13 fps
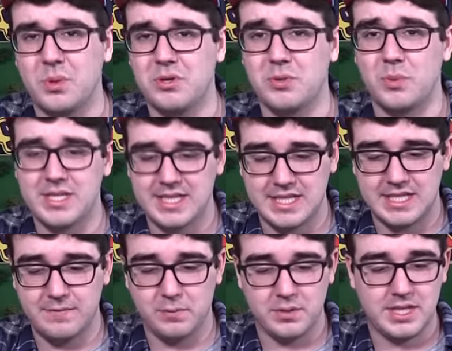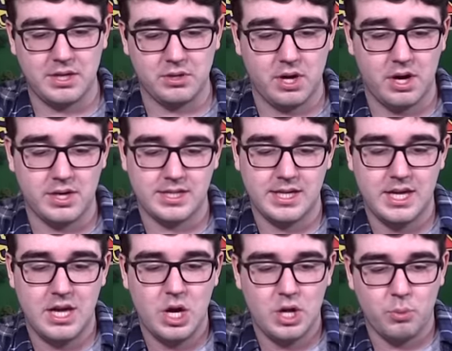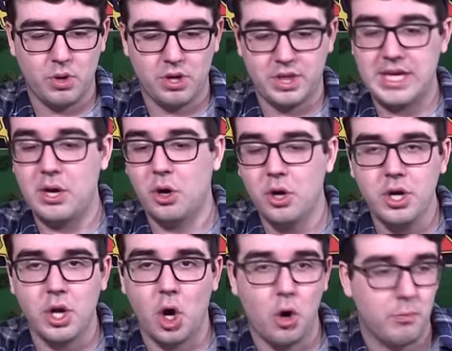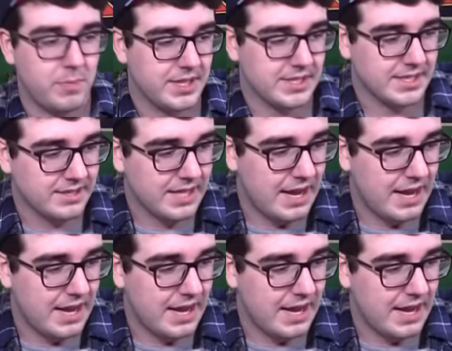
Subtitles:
one of those 164 scale cars where the hood opens and